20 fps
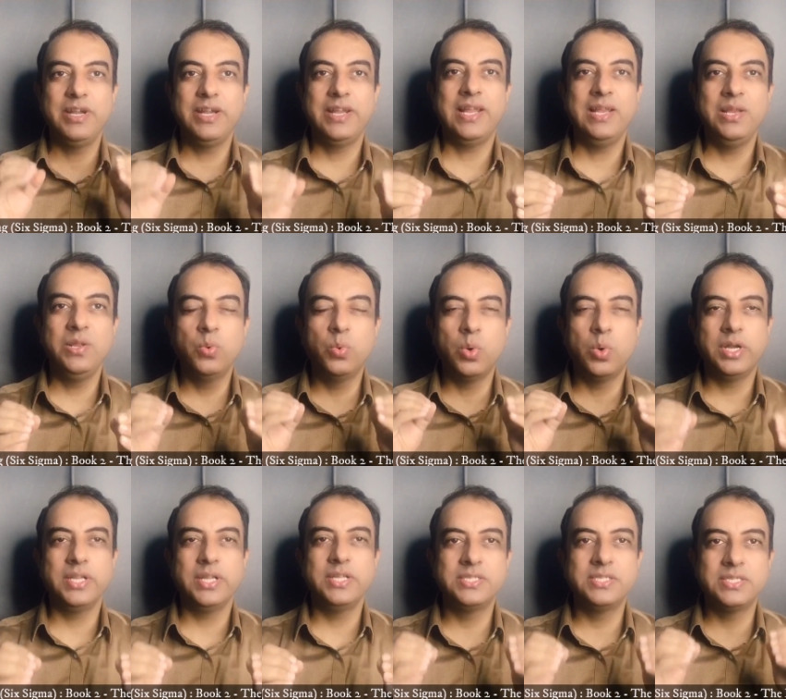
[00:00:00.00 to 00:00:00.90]
tell you
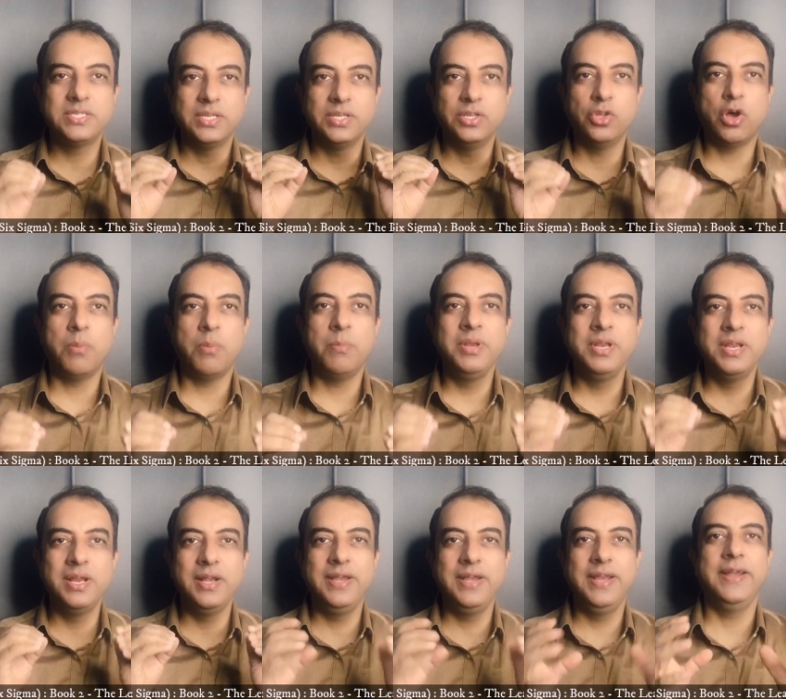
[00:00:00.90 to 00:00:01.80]
what is
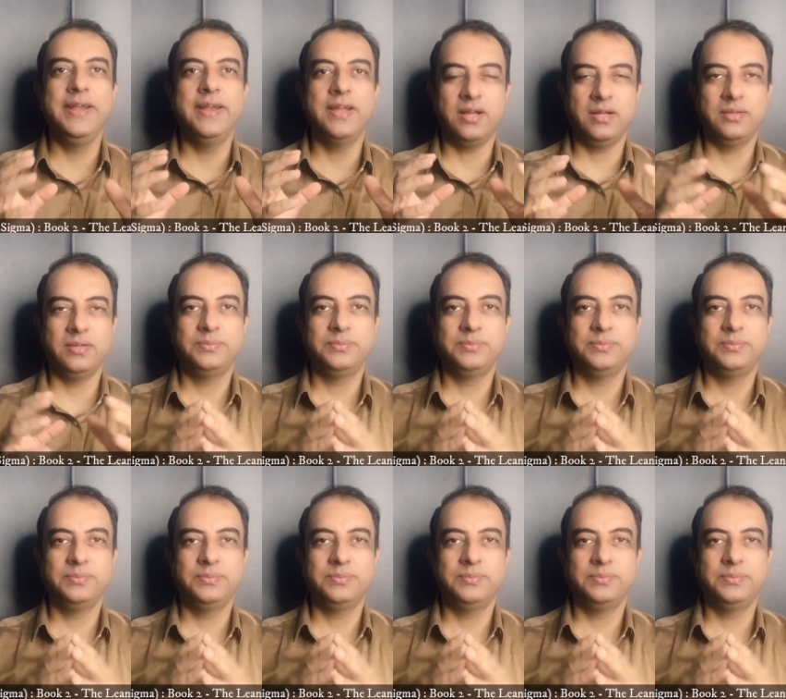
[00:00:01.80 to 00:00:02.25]
nominal data.